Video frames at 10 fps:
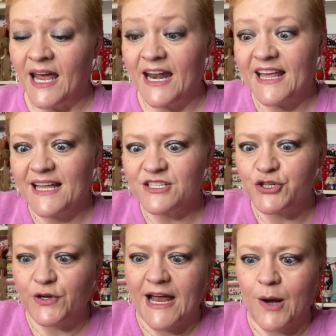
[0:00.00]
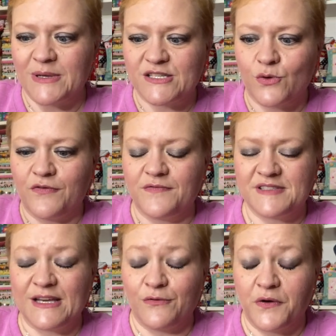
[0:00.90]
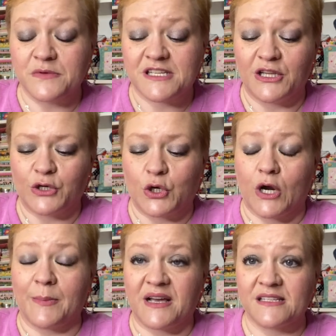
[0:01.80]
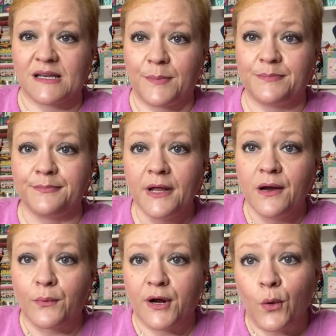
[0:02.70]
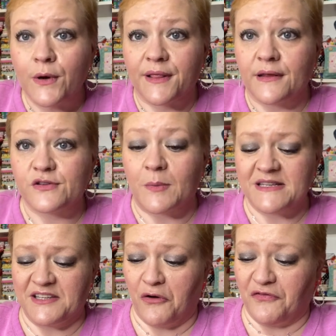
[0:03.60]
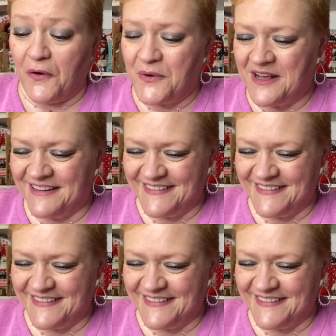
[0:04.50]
And I can't show you how my cell phone's gonna look on it because I'm recording this on my cell phone.